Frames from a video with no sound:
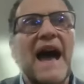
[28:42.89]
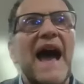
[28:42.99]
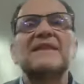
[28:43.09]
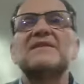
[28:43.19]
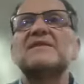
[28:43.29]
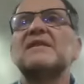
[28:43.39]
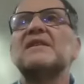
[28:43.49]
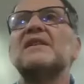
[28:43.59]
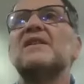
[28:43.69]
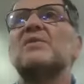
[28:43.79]
And
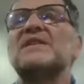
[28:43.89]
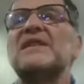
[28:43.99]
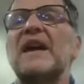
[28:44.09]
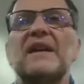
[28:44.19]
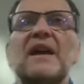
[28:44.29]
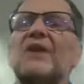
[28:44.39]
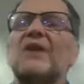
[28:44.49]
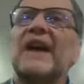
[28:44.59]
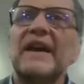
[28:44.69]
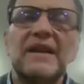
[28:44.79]
we say,
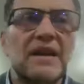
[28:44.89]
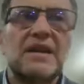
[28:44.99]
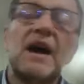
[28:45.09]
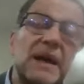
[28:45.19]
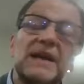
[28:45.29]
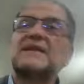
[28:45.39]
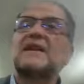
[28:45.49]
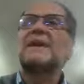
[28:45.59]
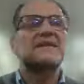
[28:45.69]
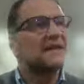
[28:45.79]
okay, come on, let's
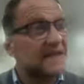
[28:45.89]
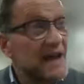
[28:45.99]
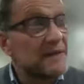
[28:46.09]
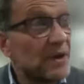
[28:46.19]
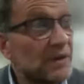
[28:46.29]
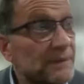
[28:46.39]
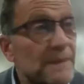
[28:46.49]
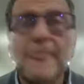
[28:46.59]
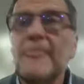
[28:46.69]
go back to the table